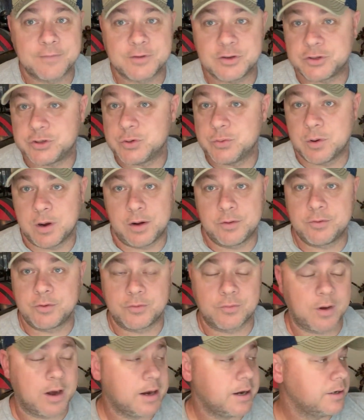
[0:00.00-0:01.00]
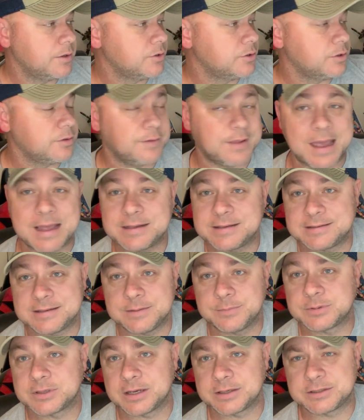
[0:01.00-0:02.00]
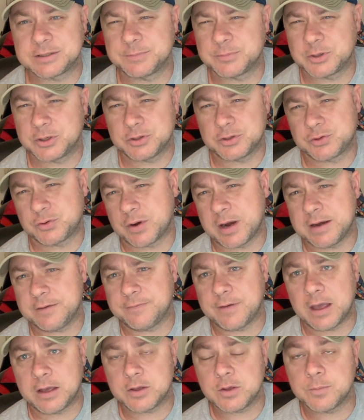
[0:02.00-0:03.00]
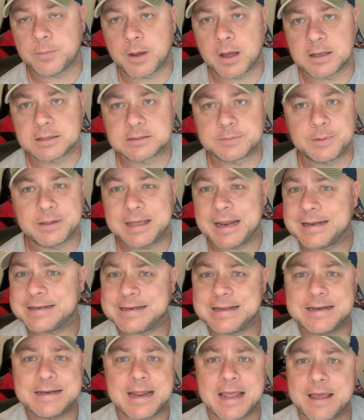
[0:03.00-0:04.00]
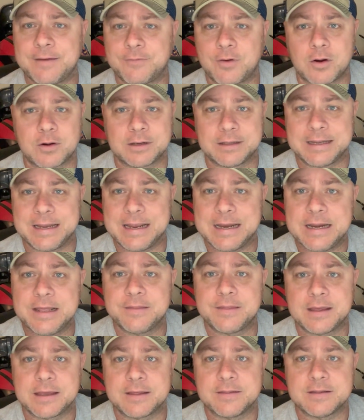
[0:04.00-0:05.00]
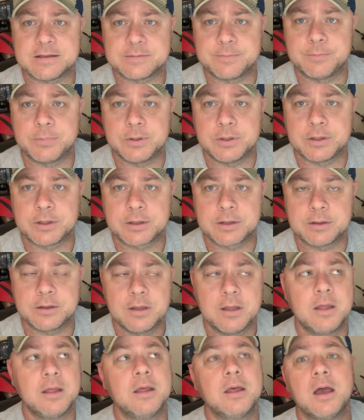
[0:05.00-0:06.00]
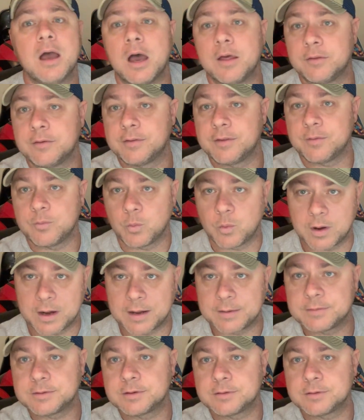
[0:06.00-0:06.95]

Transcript: to 200 range. That seems like some good trade value possibly. I didn't have hardly anything in this book other than what I